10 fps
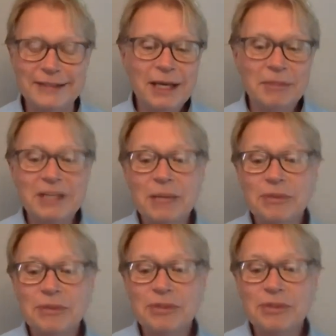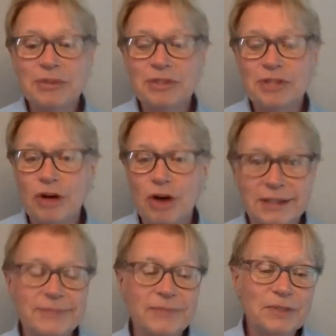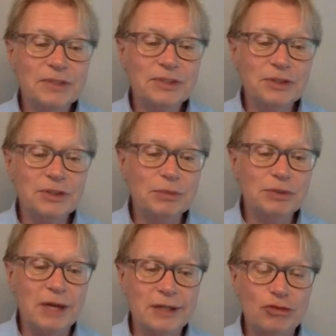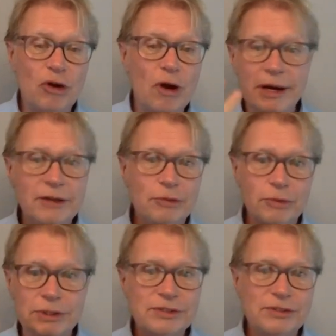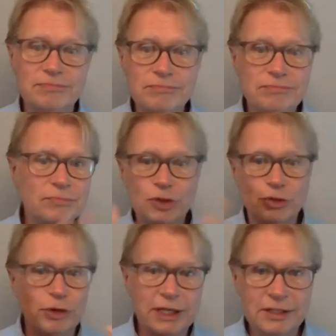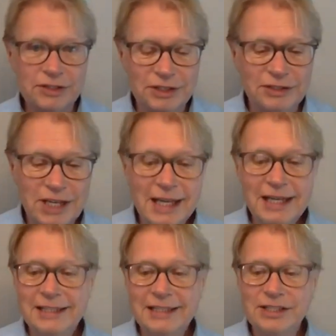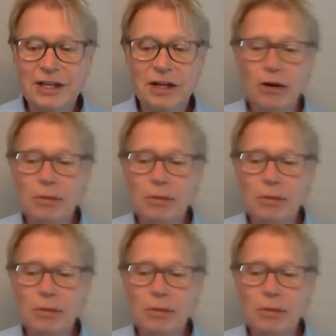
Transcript: my dad was an alcoholic, and so he was crying through his drinks, and he said, "Oh my gosh,